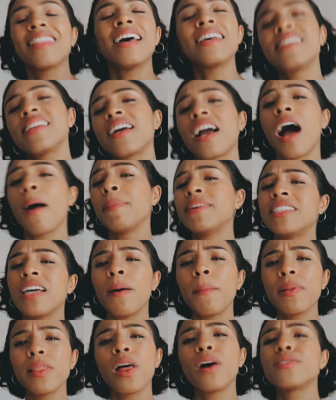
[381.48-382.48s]
And lastly, comment
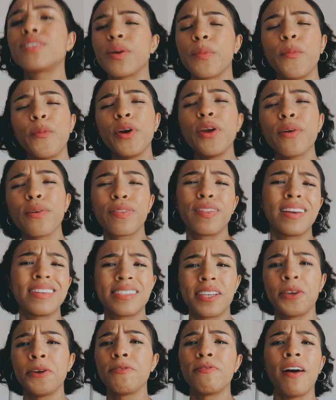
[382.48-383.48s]
down below some weird
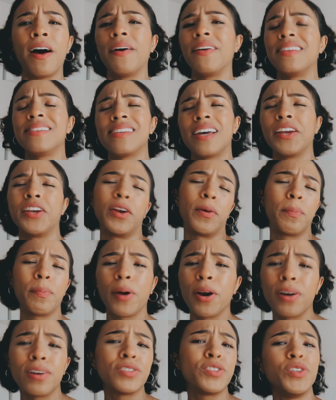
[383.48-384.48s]
things that you found inside your
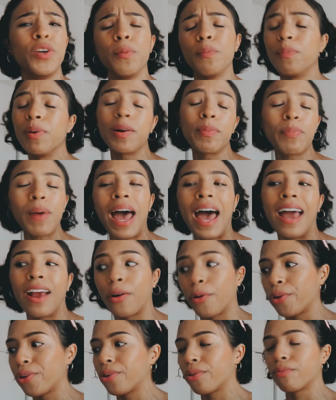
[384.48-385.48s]
purse, your book
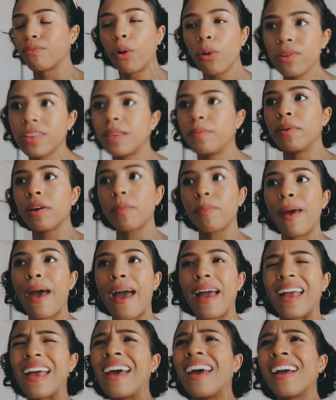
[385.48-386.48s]
bag, or your rolly book
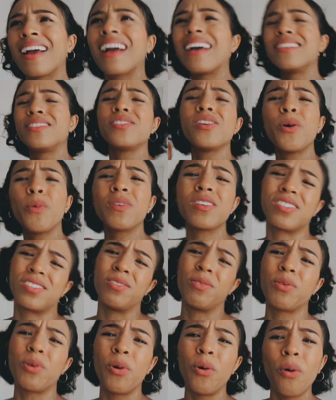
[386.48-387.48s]
bag. Guys, you know, we're
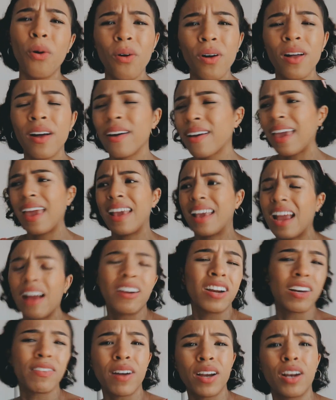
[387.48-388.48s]
still cool, okay,
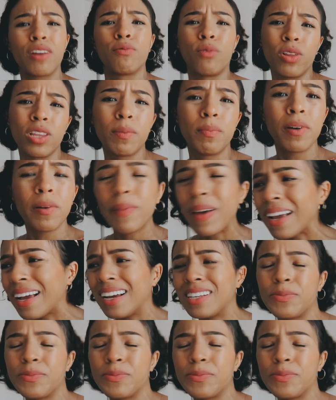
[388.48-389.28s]
carrying around our rolly book bag.